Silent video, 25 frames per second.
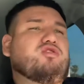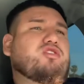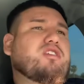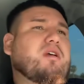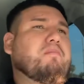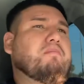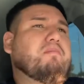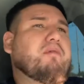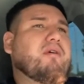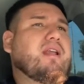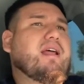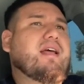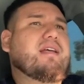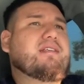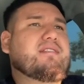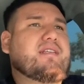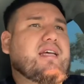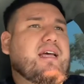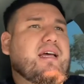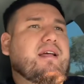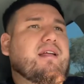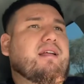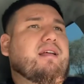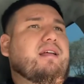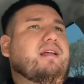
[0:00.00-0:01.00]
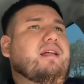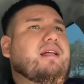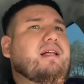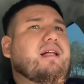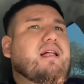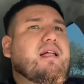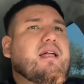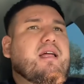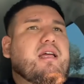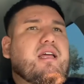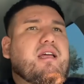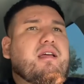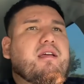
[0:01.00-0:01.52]
Simple as that.
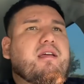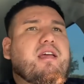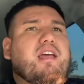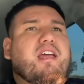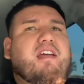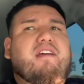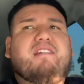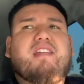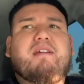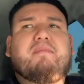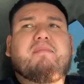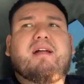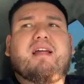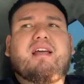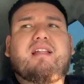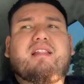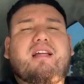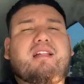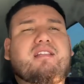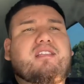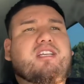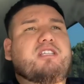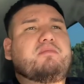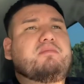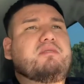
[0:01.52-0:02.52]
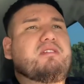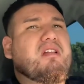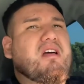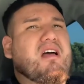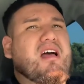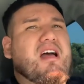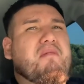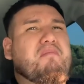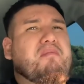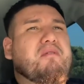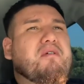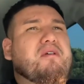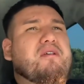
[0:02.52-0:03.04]
And anybody that tells me,
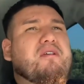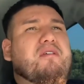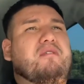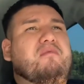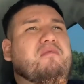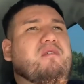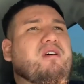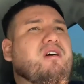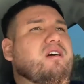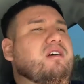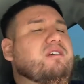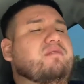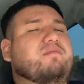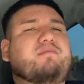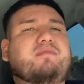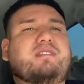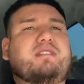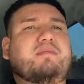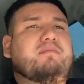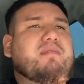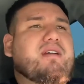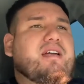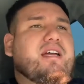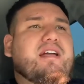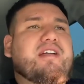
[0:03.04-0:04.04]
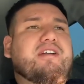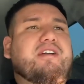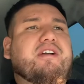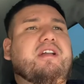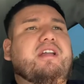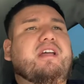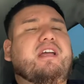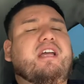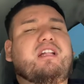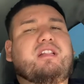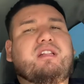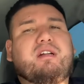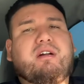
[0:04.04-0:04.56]
nah, bro, you're wrong, man, you're going to
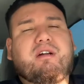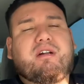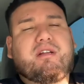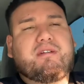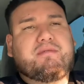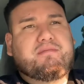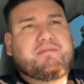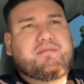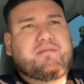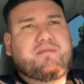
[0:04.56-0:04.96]
get dirty.